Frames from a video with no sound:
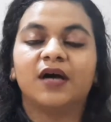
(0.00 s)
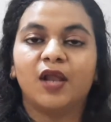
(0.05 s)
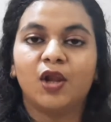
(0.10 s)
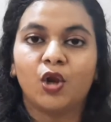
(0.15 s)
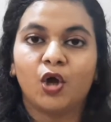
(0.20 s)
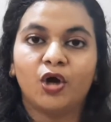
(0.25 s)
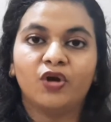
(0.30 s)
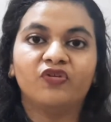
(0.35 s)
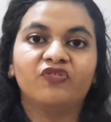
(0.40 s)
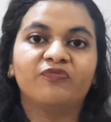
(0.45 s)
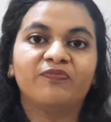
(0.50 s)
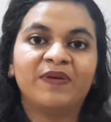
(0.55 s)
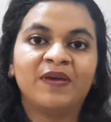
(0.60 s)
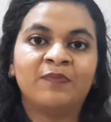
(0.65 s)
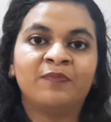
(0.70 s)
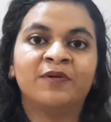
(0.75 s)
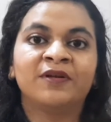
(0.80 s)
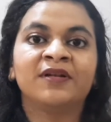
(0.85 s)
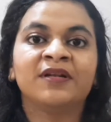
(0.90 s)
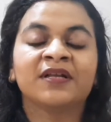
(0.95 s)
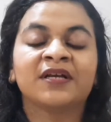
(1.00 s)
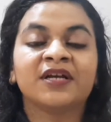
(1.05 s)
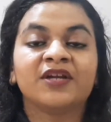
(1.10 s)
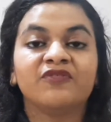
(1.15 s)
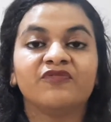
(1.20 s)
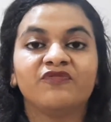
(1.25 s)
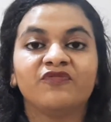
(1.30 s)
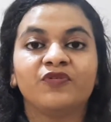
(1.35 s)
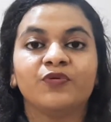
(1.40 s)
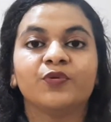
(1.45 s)
A lot of people
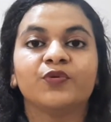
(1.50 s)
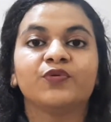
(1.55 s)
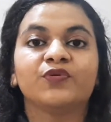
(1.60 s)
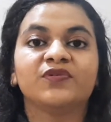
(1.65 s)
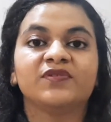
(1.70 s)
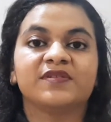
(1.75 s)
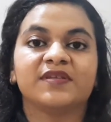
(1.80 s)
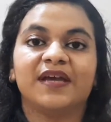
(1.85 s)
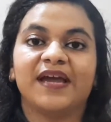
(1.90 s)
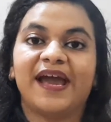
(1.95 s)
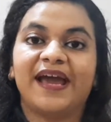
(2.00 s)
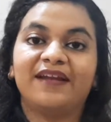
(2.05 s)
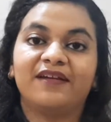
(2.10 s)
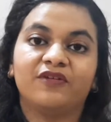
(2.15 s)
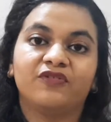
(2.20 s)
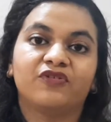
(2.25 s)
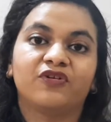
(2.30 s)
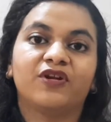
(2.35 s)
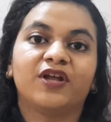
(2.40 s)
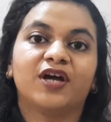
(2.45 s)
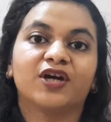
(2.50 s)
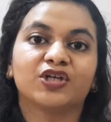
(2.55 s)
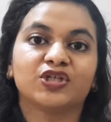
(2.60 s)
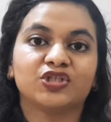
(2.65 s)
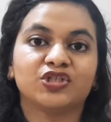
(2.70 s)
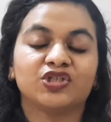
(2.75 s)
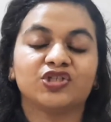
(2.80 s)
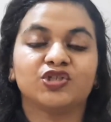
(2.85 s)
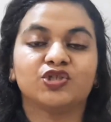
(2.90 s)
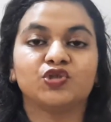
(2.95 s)
confuse an
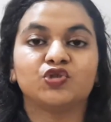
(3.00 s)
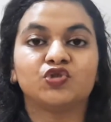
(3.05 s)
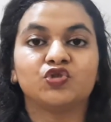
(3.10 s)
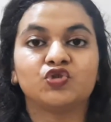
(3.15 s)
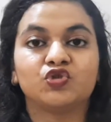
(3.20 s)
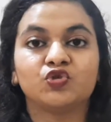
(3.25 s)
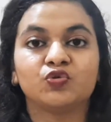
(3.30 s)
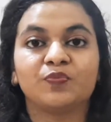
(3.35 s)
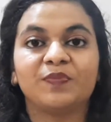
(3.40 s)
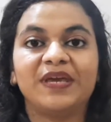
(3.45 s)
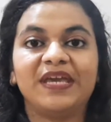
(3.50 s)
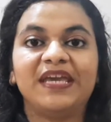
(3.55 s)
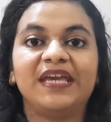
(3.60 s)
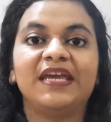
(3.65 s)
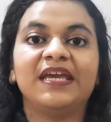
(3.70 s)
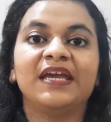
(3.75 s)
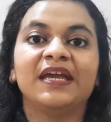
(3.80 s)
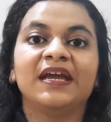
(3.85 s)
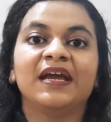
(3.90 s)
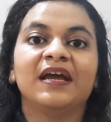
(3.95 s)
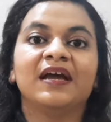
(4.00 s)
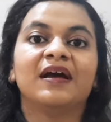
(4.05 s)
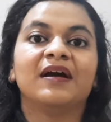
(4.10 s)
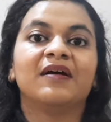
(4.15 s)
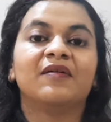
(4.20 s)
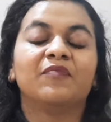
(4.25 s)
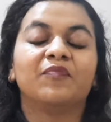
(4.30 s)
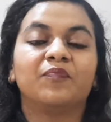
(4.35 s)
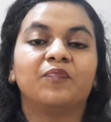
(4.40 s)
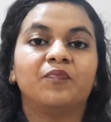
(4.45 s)
introduction to be
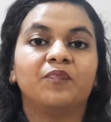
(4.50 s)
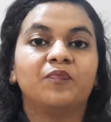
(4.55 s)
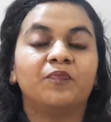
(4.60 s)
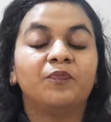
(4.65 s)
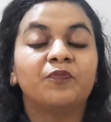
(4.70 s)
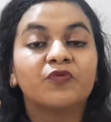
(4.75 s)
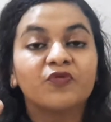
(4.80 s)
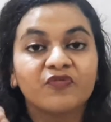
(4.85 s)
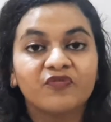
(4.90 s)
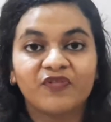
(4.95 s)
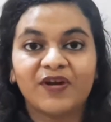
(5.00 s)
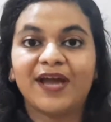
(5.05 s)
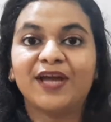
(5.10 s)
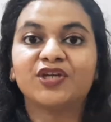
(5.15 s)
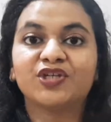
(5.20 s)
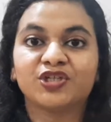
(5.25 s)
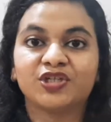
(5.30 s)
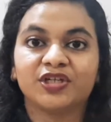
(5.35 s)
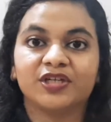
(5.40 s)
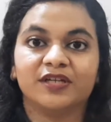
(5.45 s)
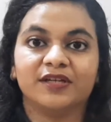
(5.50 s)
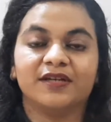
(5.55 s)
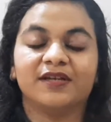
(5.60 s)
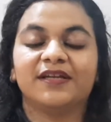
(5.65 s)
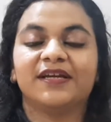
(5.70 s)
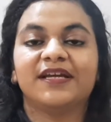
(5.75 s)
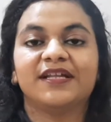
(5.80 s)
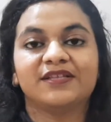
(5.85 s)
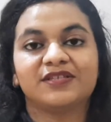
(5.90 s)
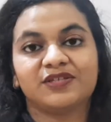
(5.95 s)
professional
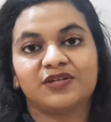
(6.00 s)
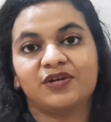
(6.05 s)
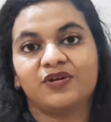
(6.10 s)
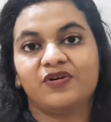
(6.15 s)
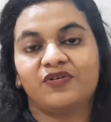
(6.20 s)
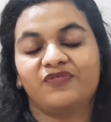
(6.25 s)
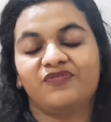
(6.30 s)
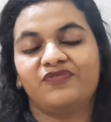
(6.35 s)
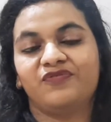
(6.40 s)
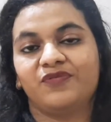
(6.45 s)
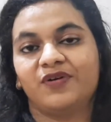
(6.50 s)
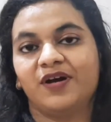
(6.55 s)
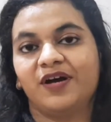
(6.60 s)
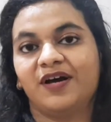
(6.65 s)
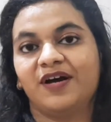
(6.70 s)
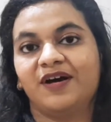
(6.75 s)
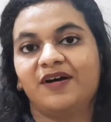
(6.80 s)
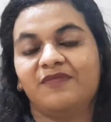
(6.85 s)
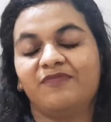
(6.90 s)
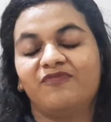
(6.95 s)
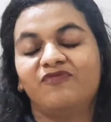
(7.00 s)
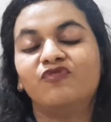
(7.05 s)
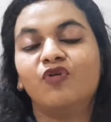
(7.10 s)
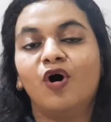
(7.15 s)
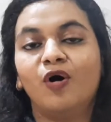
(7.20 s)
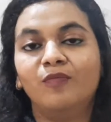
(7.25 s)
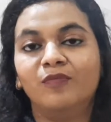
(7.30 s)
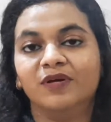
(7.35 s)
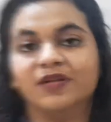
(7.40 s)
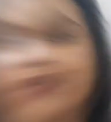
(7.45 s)
instead of
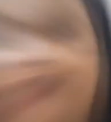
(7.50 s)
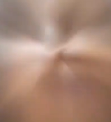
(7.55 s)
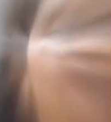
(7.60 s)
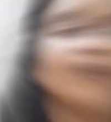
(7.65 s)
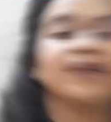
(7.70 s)
formal.